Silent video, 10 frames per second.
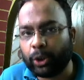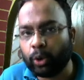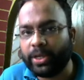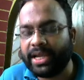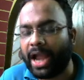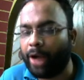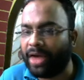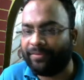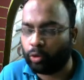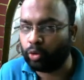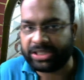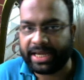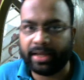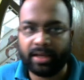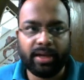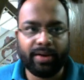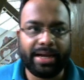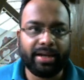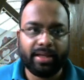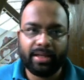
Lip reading: 2 here, I would have 2j, right?